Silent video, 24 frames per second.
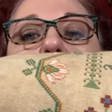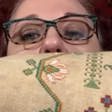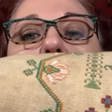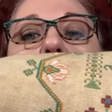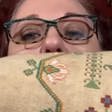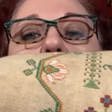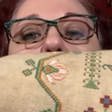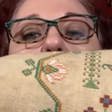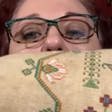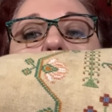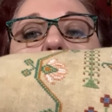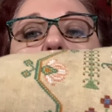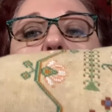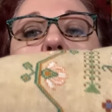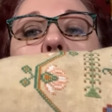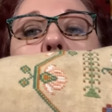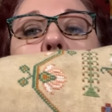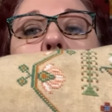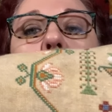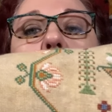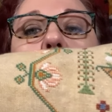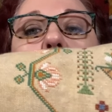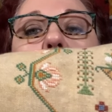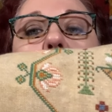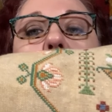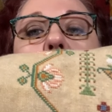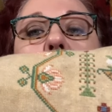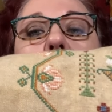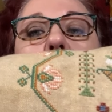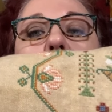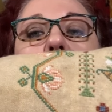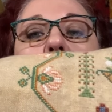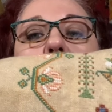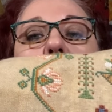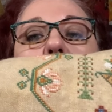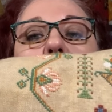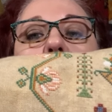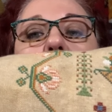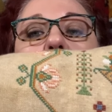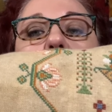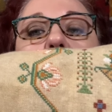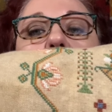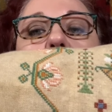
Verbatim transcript: a big crown,